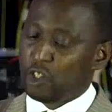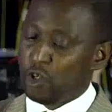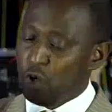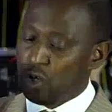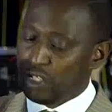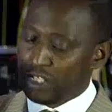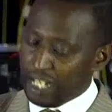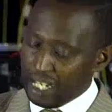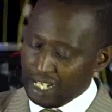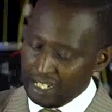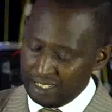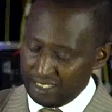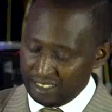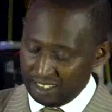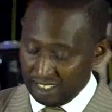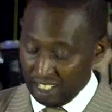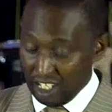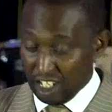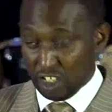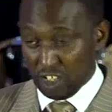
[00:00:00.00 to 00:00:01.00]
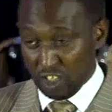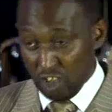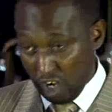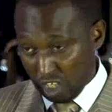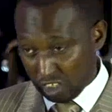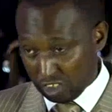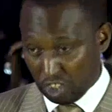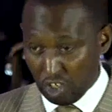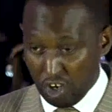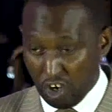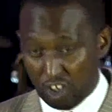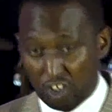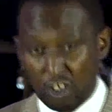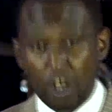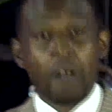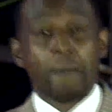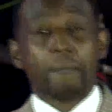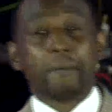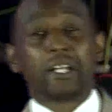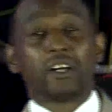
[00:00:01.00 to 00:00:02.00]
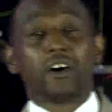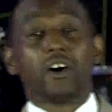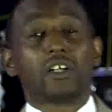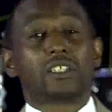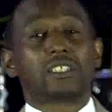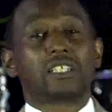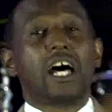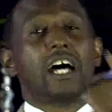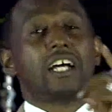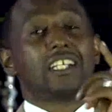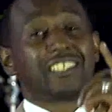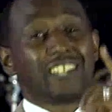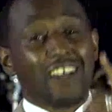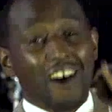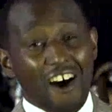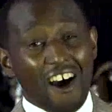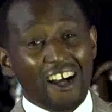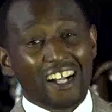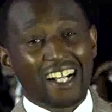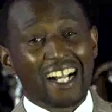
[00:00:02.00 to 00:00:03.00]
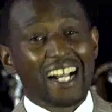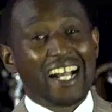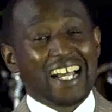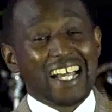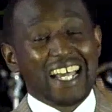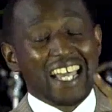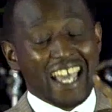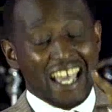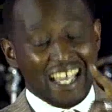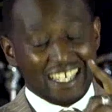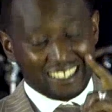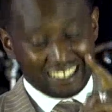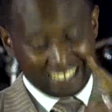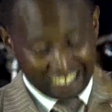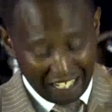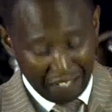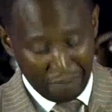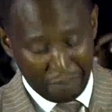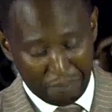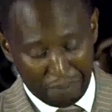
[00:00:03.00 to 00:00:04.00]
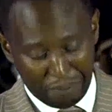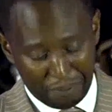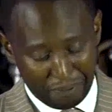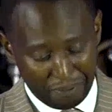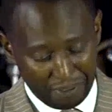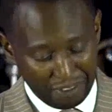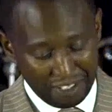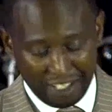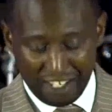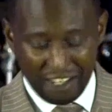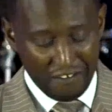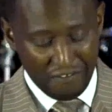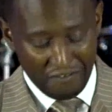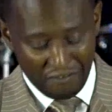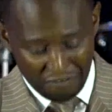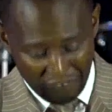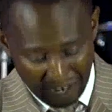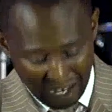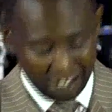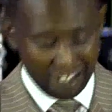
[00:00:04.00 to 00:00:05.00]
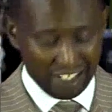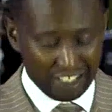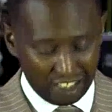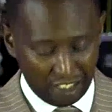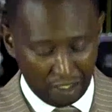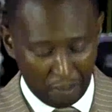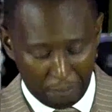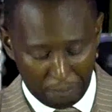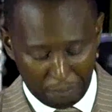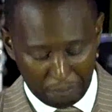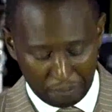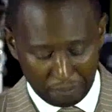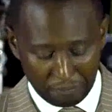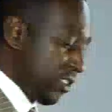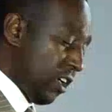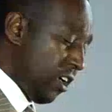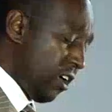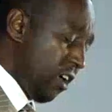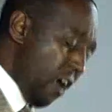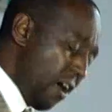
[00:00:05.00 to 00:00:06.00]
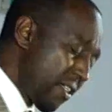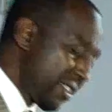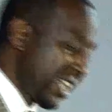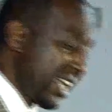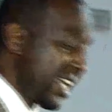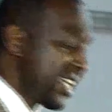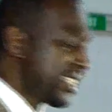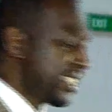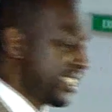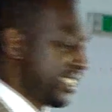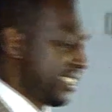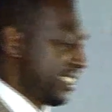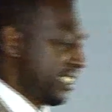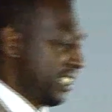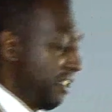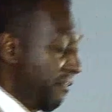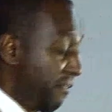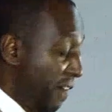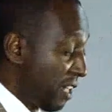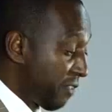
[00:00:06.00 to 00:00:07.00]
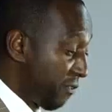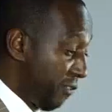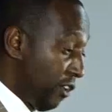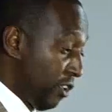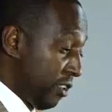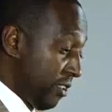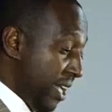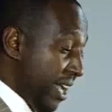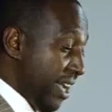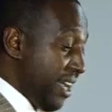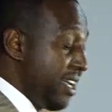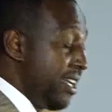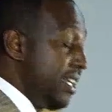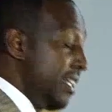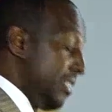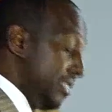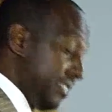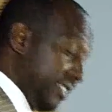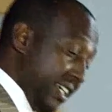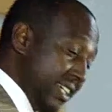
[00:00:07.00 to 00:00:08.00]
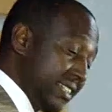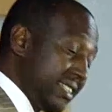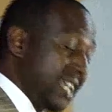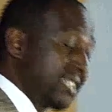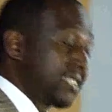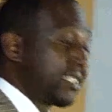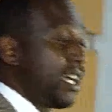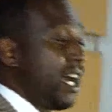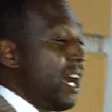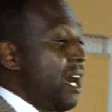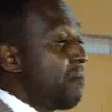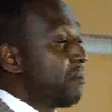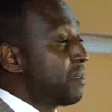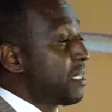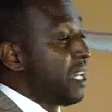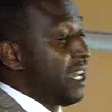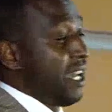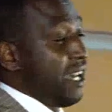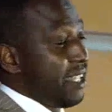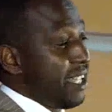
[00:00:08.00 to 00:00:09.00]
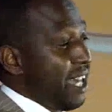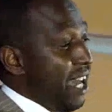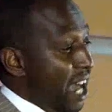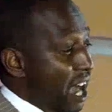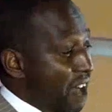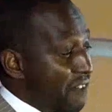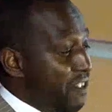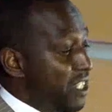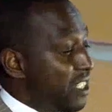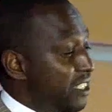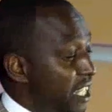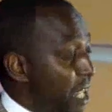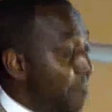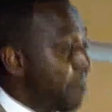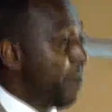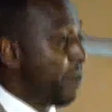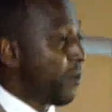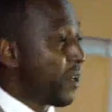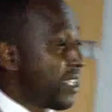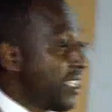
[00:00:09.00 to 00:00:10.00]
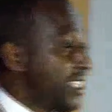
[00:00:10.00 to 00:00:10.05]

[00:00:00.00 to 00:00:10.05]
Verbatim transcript: through deeds, not talk, because talk is cheap, very cheap. So on this eventful day, Jesus comes and they're having supper